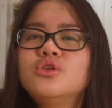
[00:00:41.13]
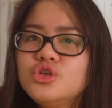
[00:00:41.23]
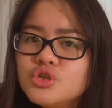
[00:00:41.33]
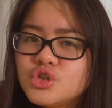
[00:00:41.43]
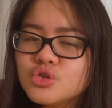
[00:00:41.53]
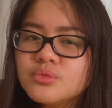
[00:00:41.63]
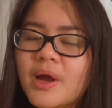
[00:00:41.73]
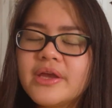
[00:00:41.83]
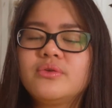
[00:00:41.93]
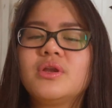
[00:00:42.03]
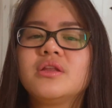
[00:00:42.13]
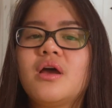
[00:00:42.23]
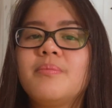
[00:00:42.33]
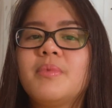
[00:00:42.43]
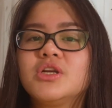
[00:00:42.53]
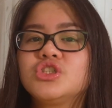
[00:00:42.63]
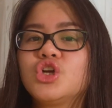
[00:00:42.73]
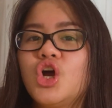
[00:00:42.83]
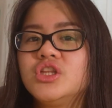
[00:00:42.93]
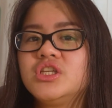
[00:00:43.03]
on YouTube, I do not have much
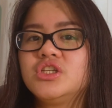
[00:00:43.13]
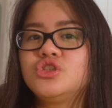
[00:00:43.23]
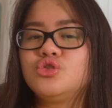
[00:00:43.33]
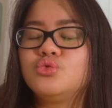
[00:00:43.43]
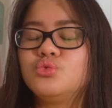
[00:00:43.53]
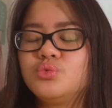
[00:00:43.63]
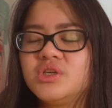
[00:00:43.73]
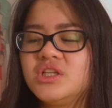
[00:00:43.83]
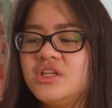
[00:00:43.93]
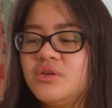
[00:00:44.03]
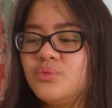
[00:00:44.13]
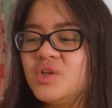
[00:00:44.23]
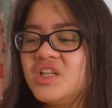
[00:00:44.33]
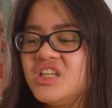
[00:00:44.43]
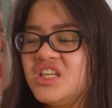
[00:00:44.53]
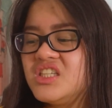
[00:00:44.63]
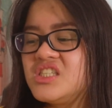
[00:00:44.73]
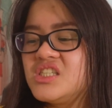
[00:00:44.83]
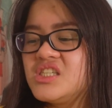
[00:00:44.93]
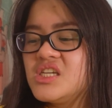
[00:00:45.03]
content to really
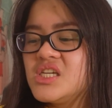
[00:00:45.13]
release